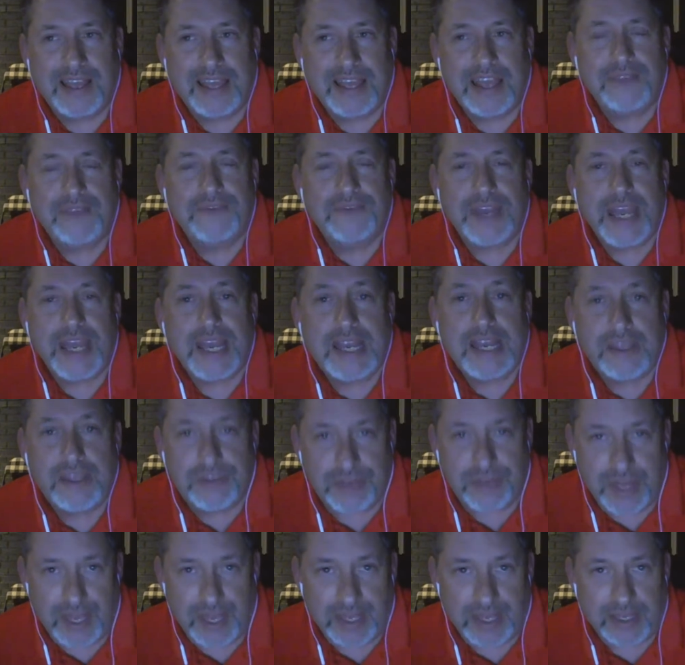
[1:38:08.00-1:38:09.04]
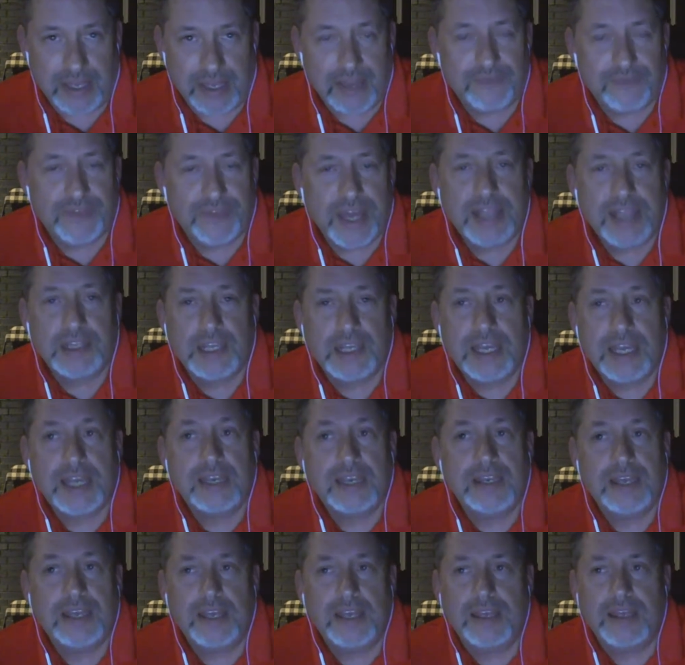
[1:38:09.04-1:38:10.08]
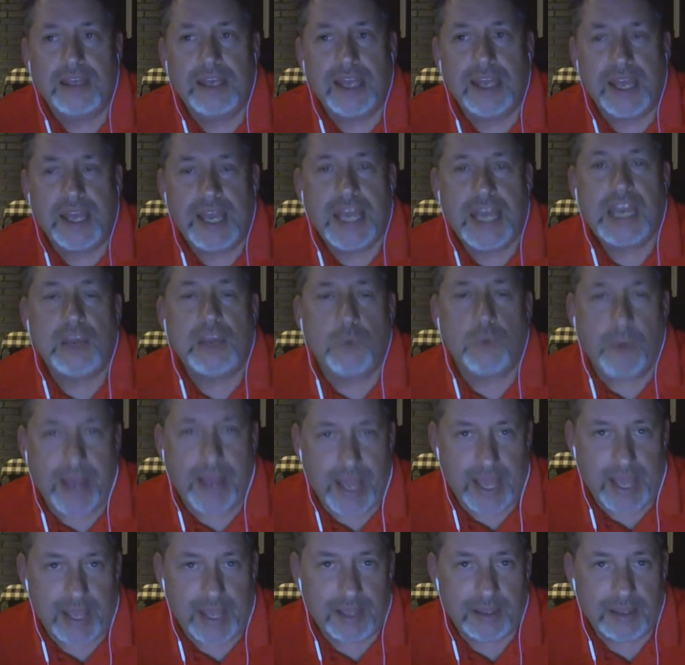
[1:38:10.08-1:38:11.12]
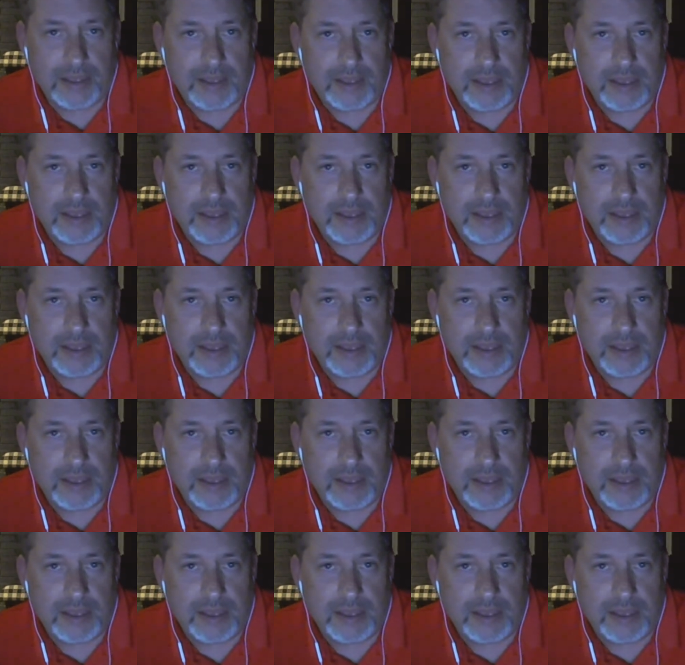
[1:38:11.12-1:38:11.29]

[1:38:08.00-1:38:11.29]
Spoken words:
if anything, if they lean anyway,